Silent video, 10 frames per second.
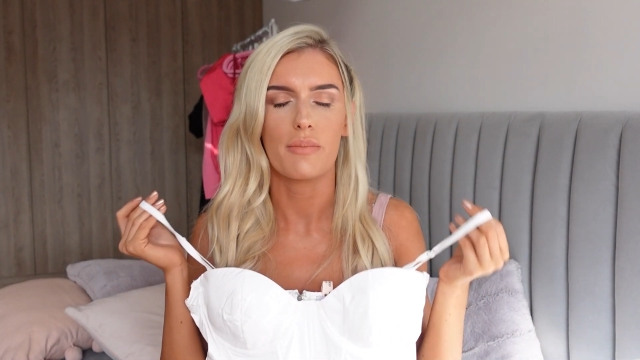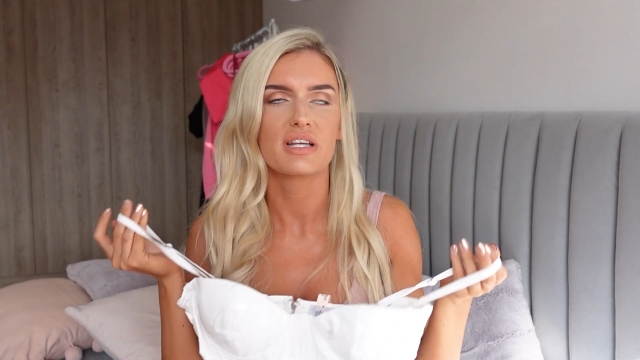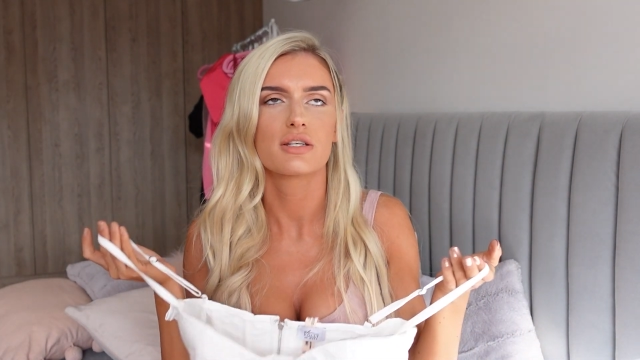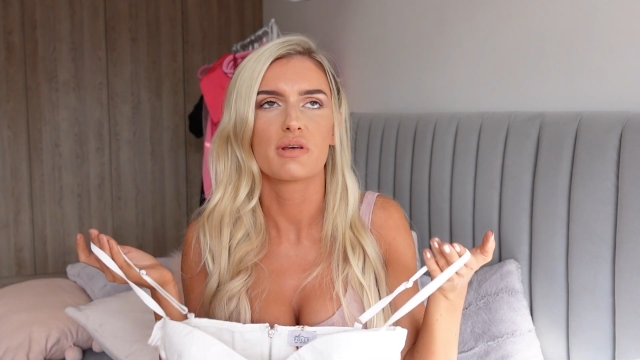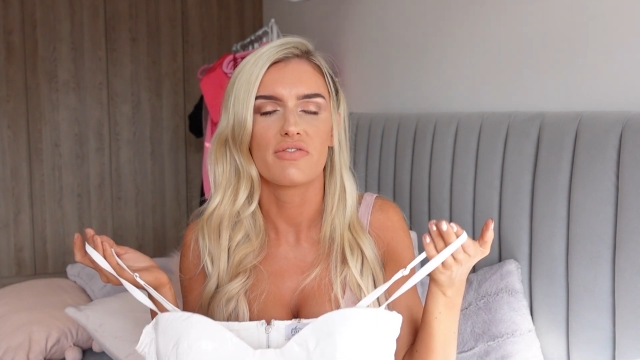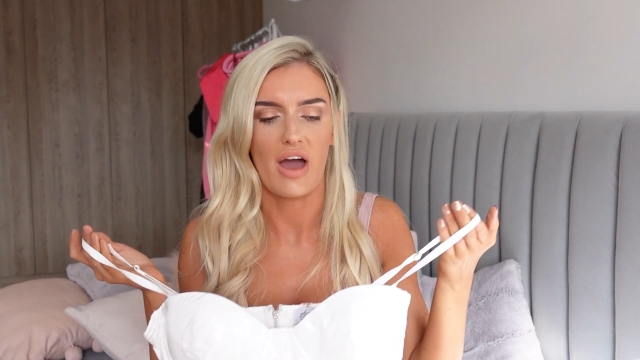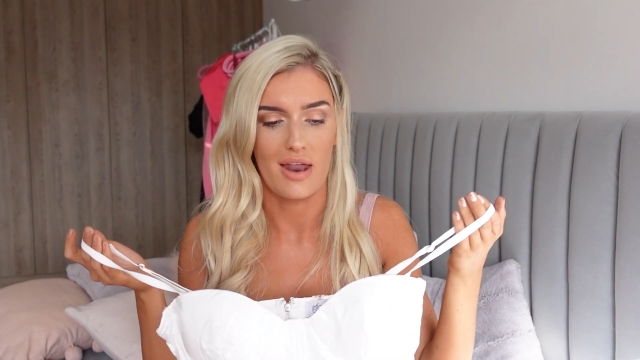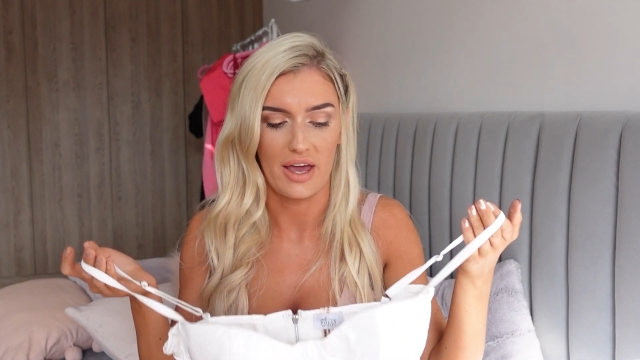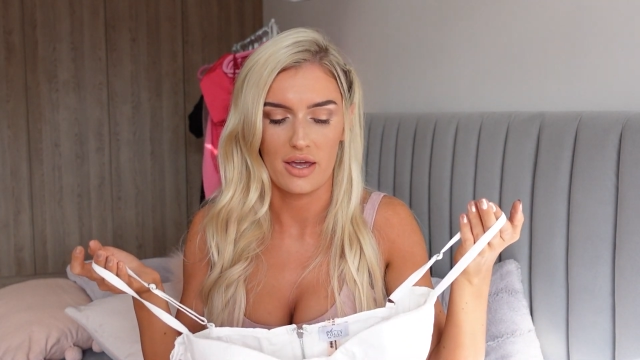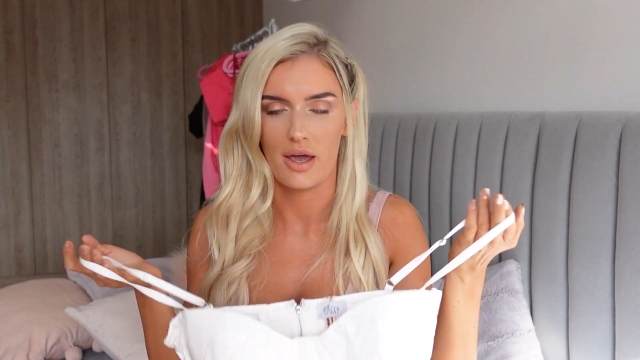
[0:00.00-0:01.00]
I mean, to be
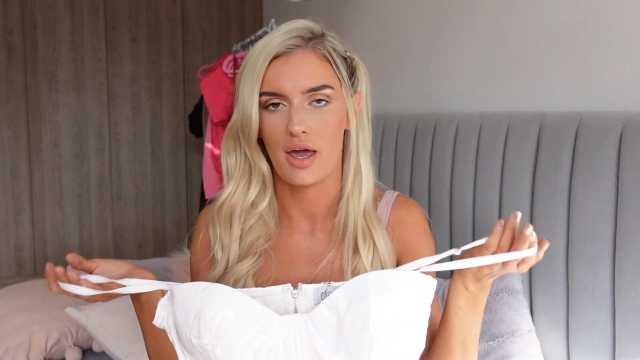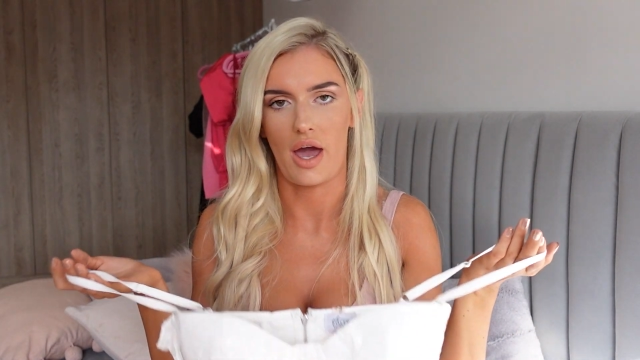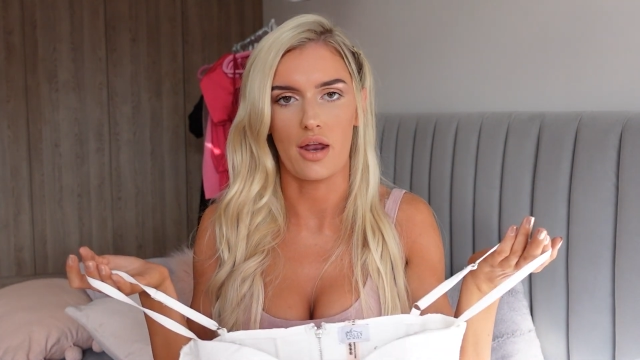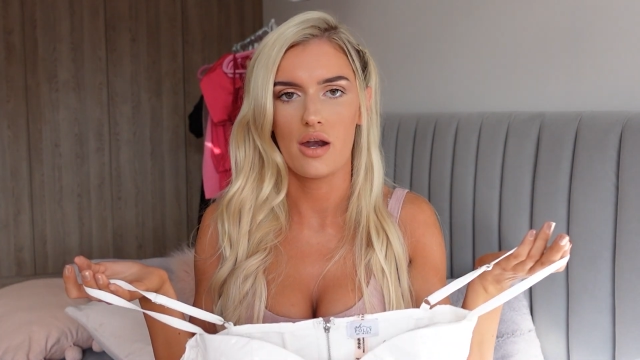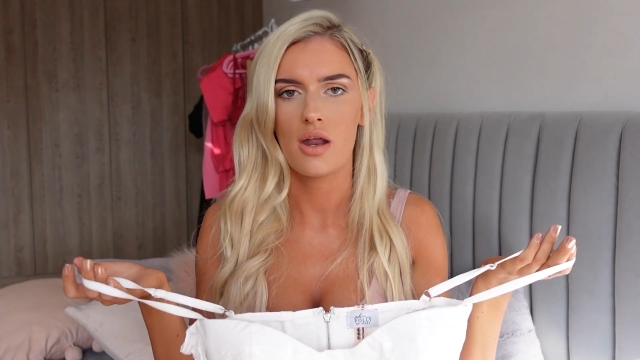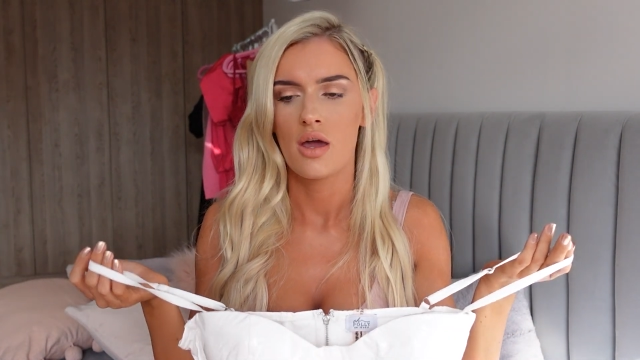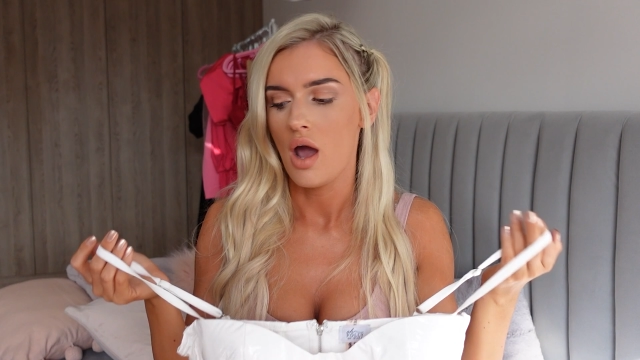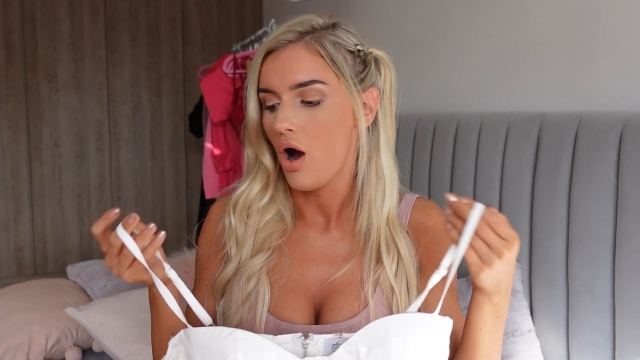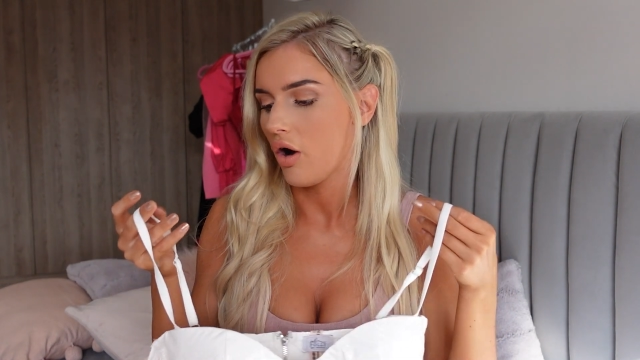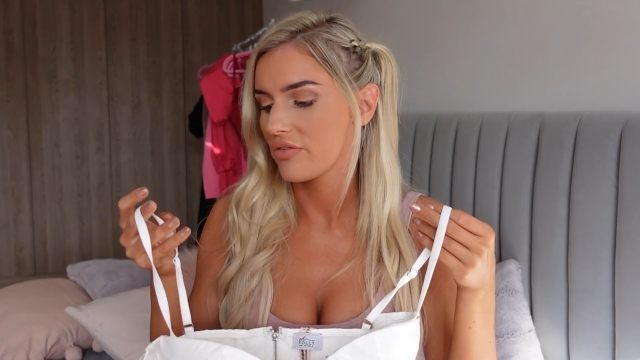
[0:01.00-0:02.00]
fair, like, again,
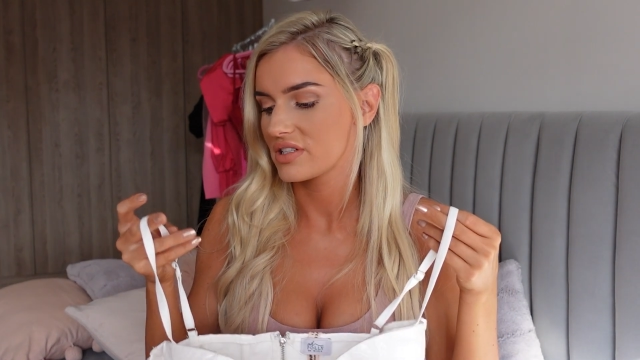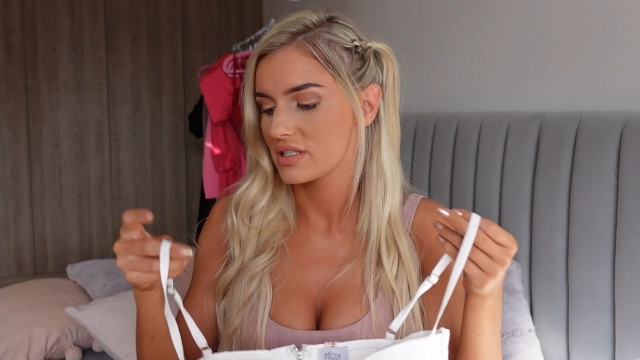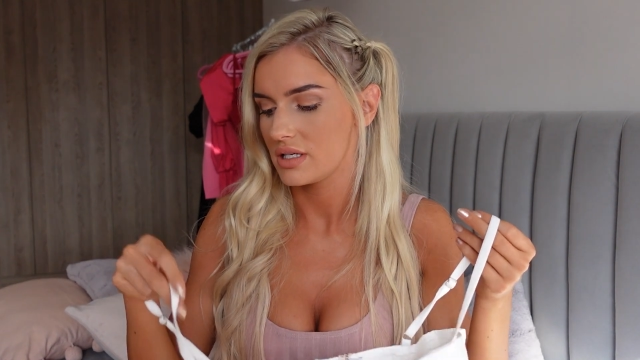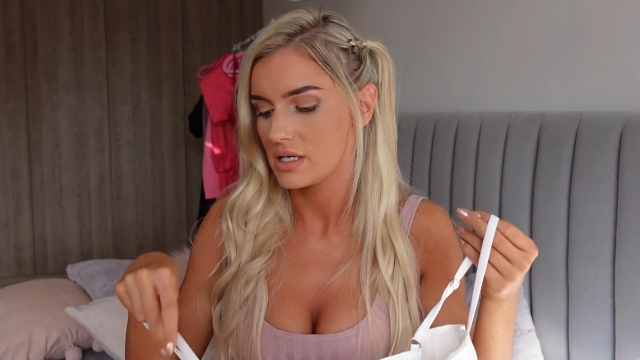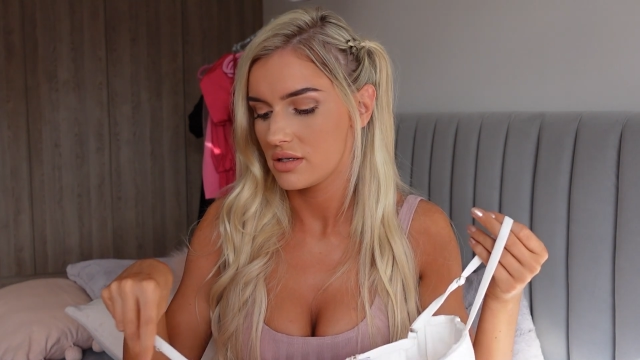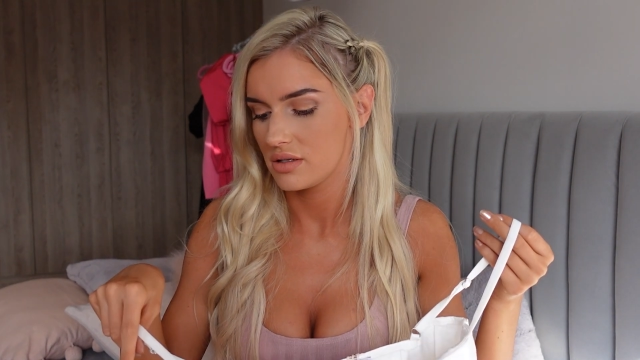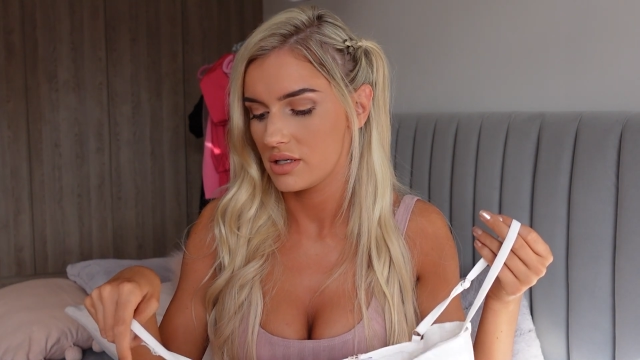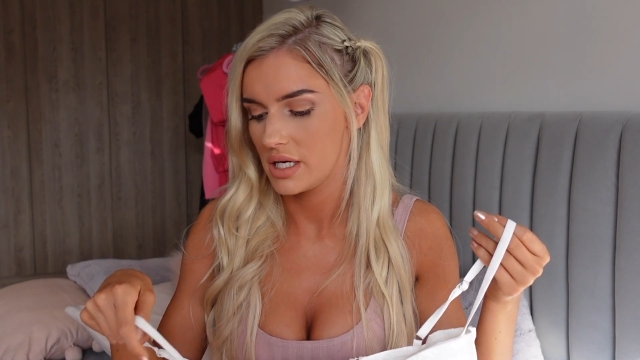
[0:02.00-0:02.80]
obviously